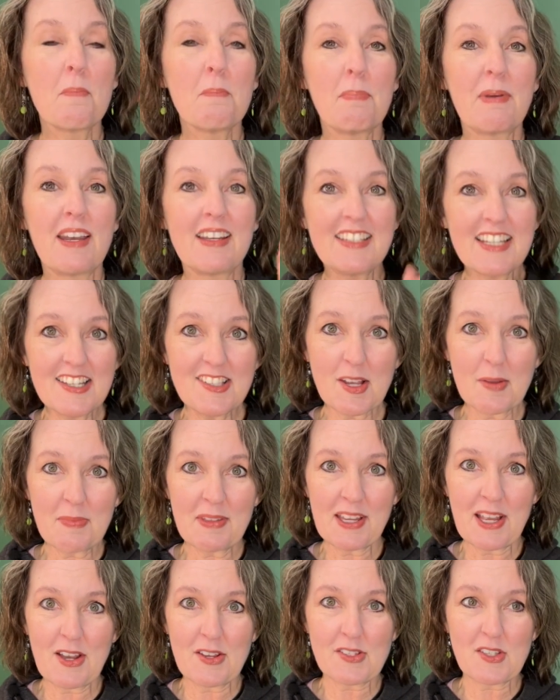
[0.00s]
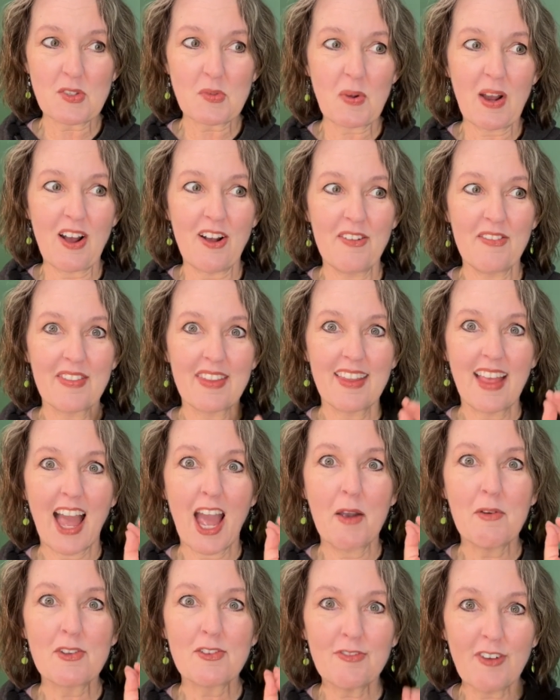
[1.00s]
but it did something else as well.
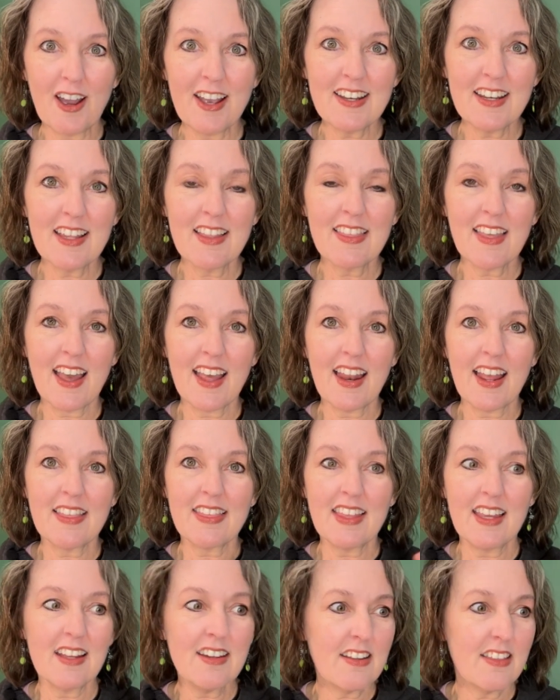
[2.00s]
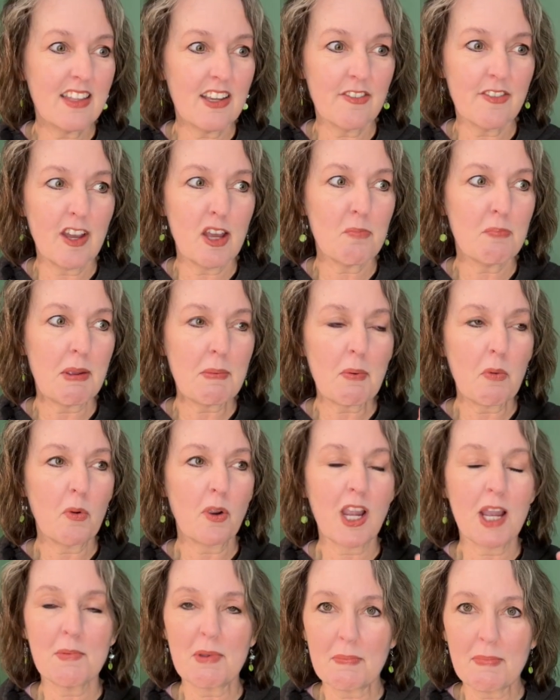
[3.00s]
I was finding that at the end of the event, people
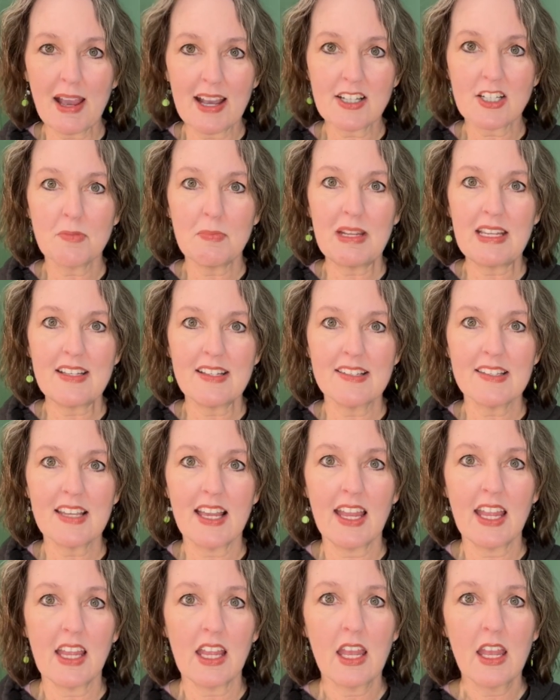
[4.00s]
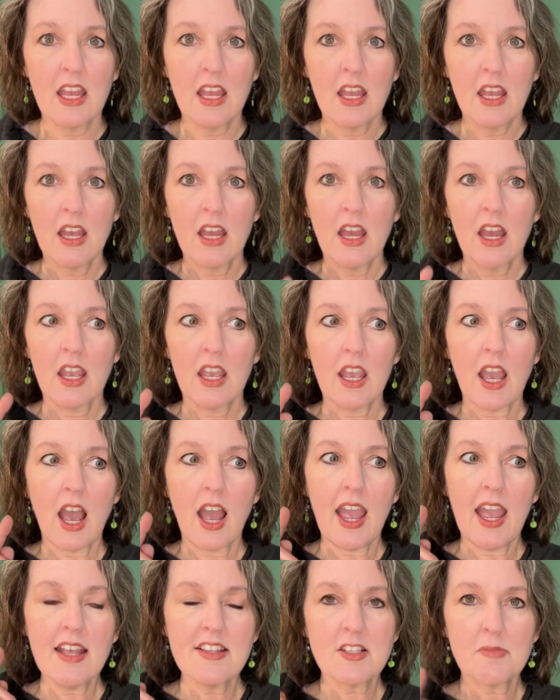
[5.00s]
were coming back to me and saying,
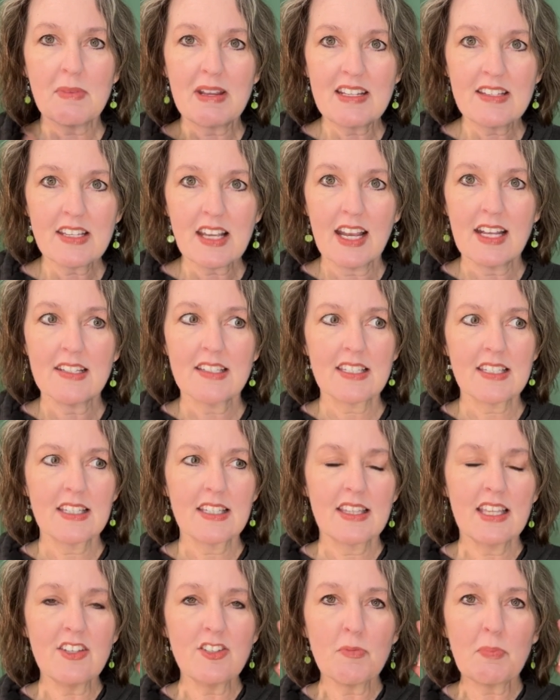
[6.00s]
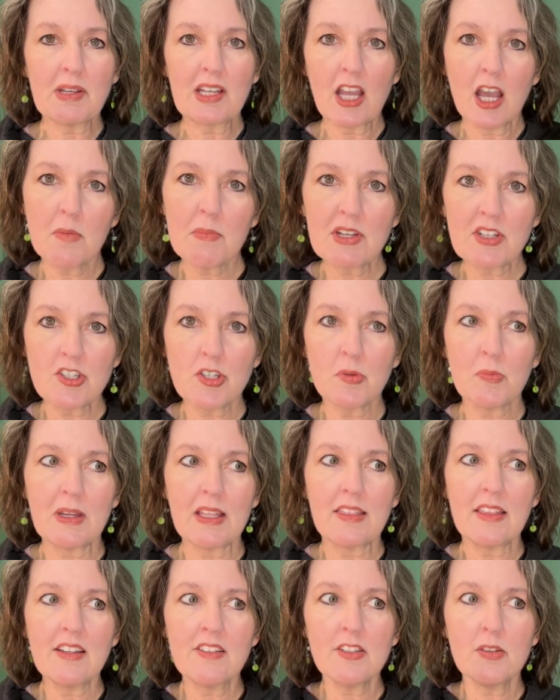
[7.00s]
I had some insights. Things have been coming to
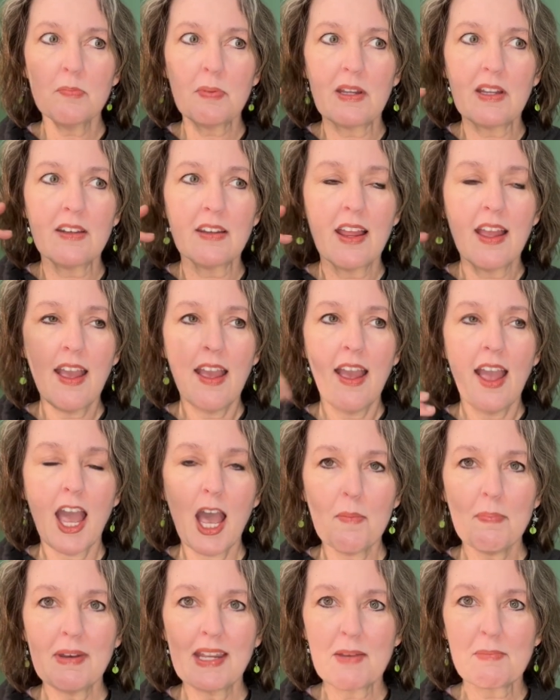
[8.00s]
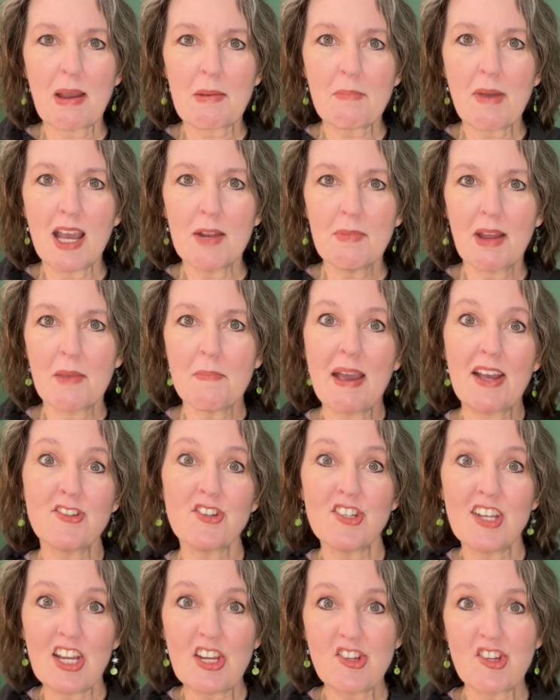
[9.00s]
me. Things have been happening in my mind, my
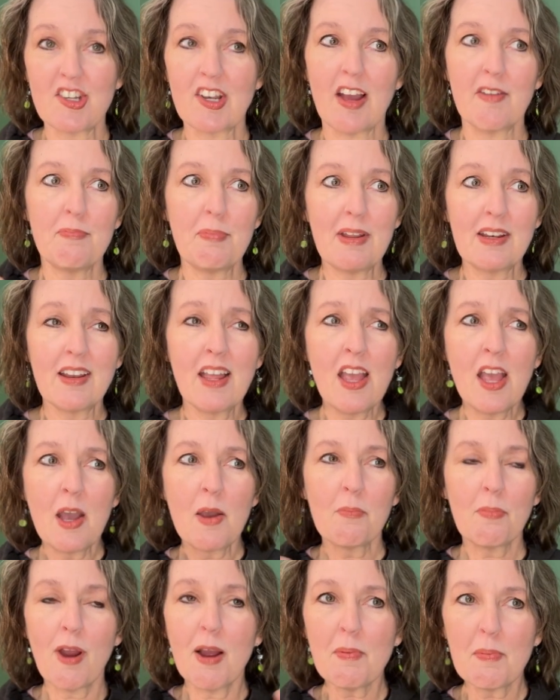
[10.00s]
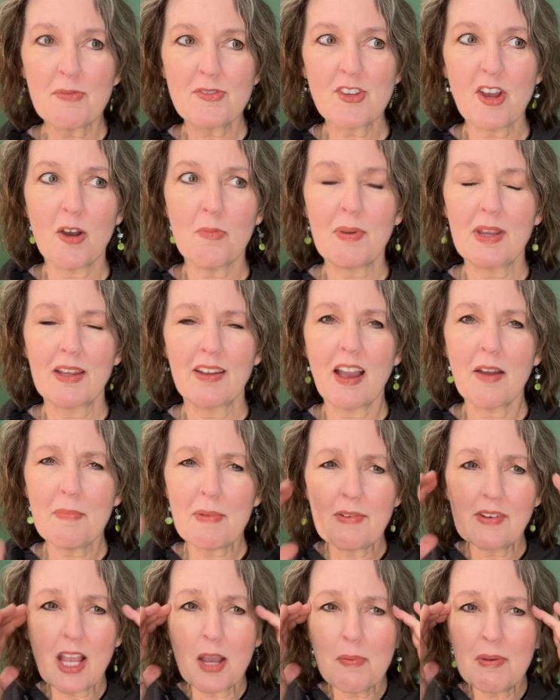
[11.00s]
imagination. I've been problem solving. I've
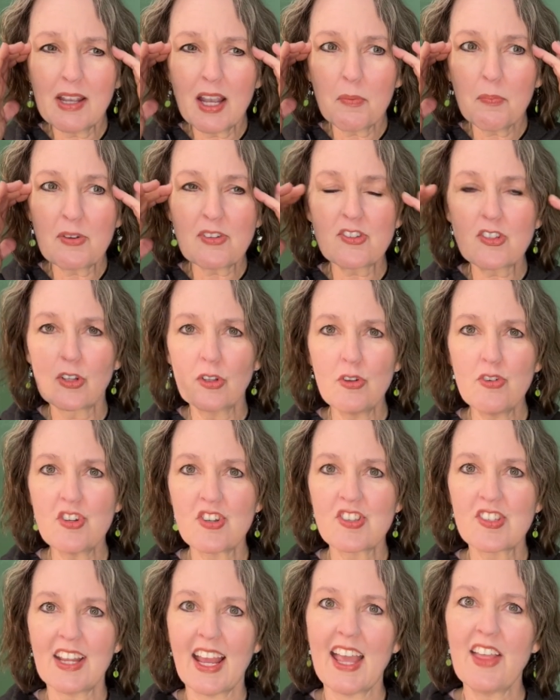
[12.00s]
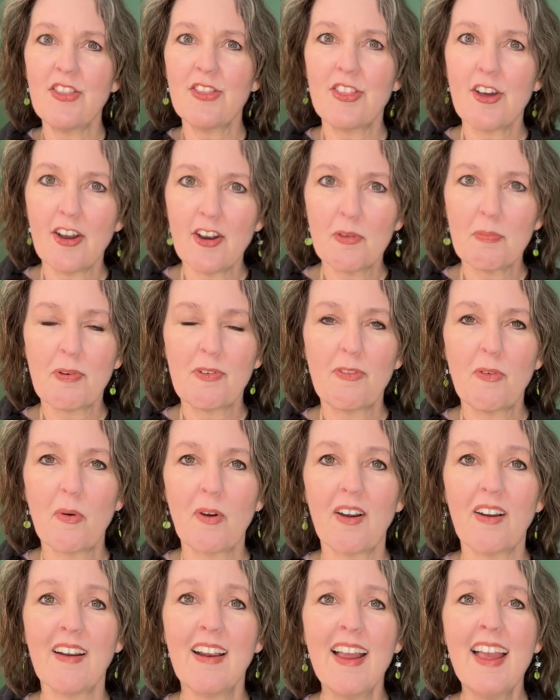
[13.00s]
been coming up with solutions I hadn't thought of
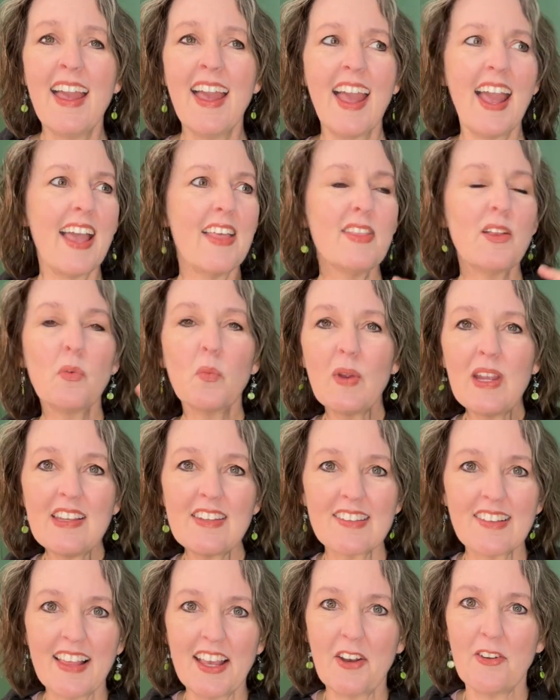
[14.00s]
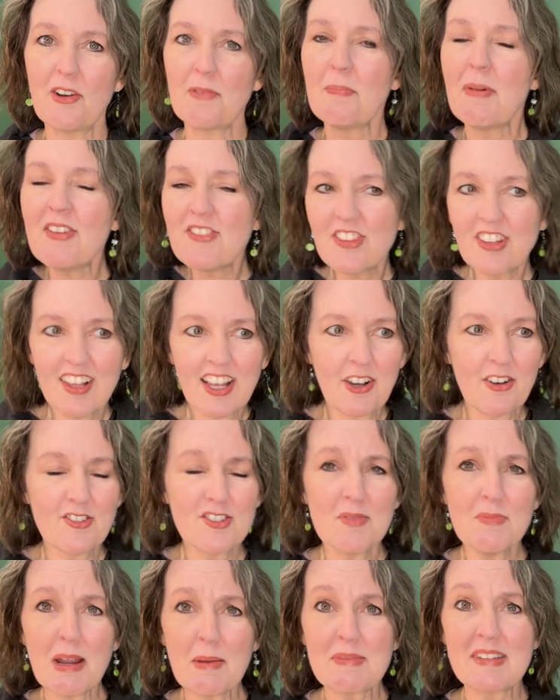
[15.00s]
before. And then weeks later and months later, and
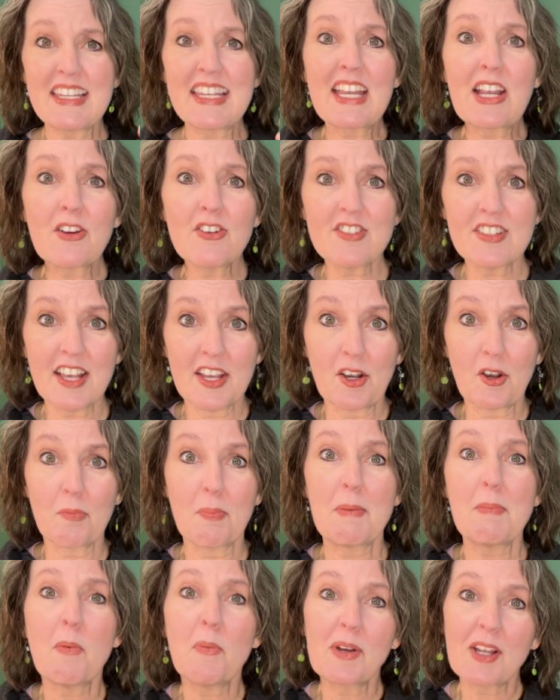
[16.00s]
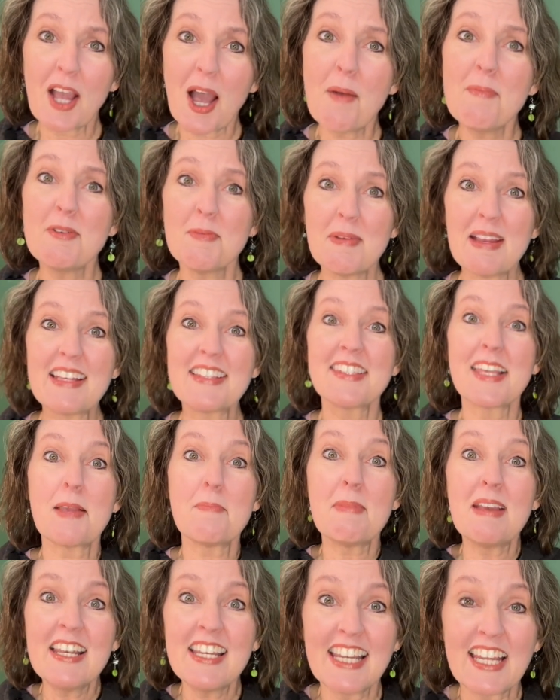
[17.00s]
sometimes years later, people would come to me and say,
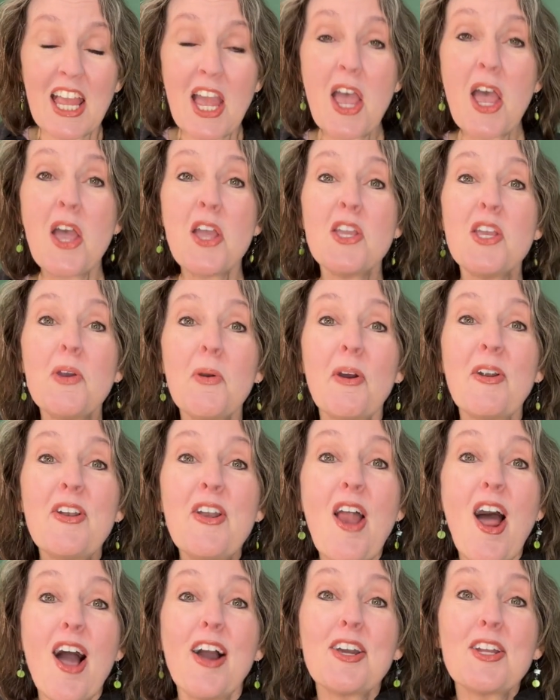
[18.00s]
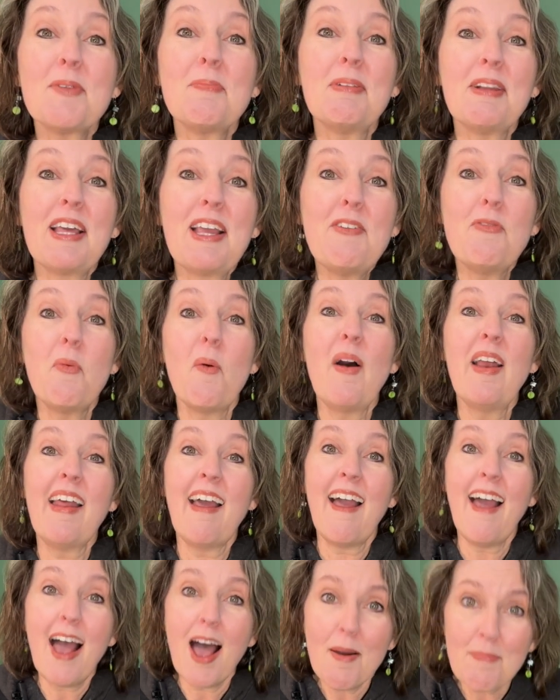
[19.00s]
Mindy, you are not going to believe what
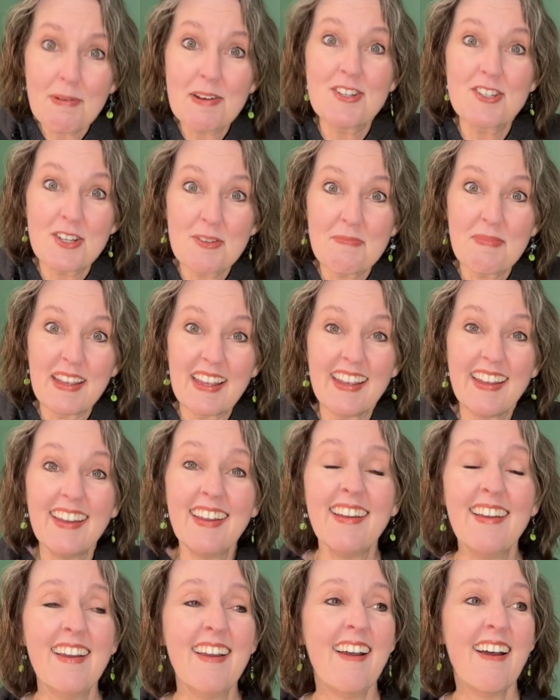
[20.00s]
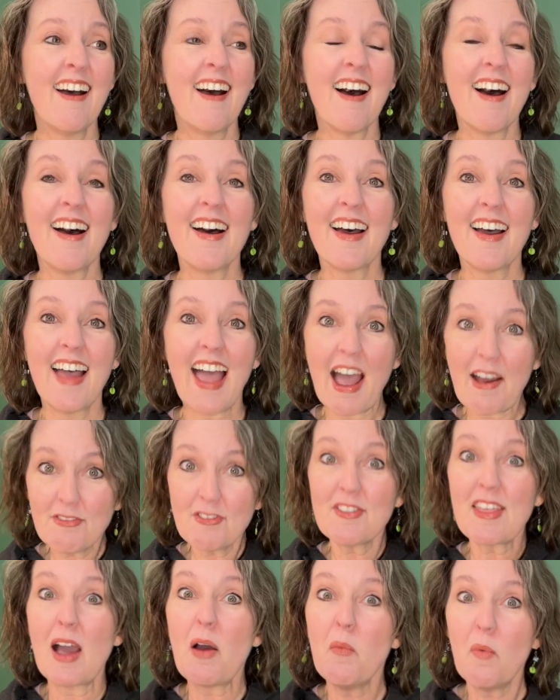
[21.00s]
happened to me
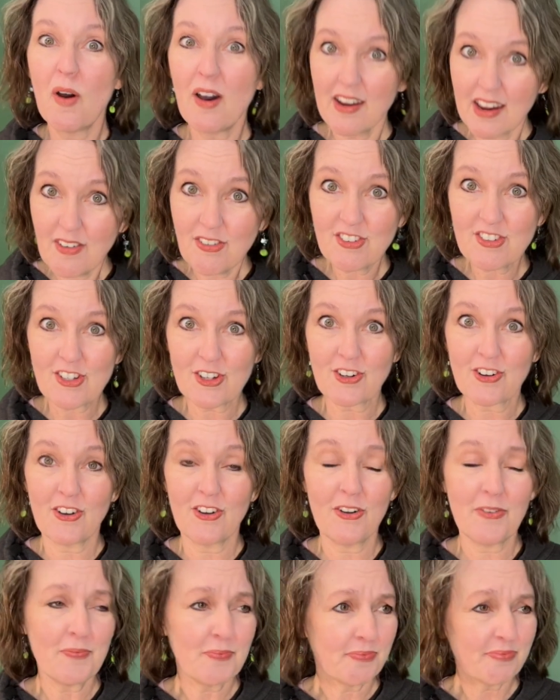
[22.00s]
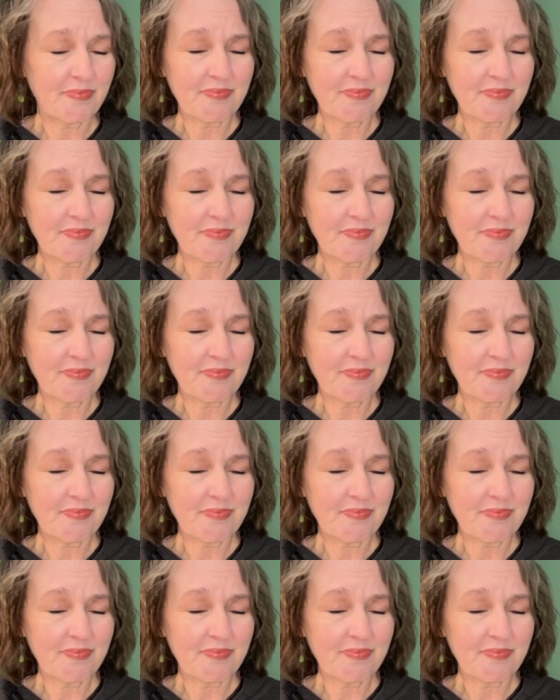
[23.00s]
after that what if circle.